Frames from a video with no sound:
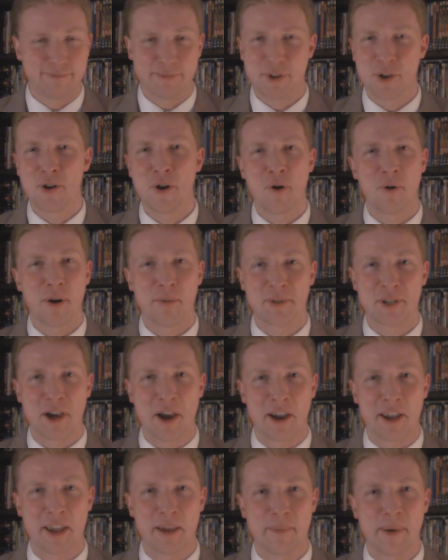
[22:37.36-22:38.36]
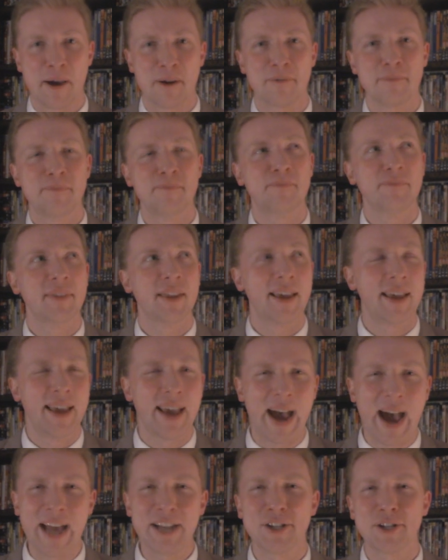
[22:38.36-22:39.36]
you know what I'm talking about.
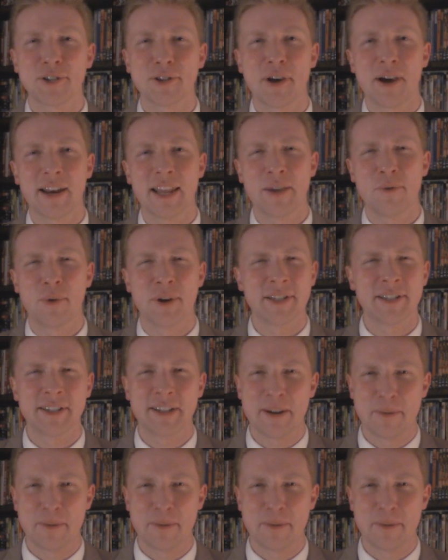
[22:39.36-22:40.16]
I just thought he wasn't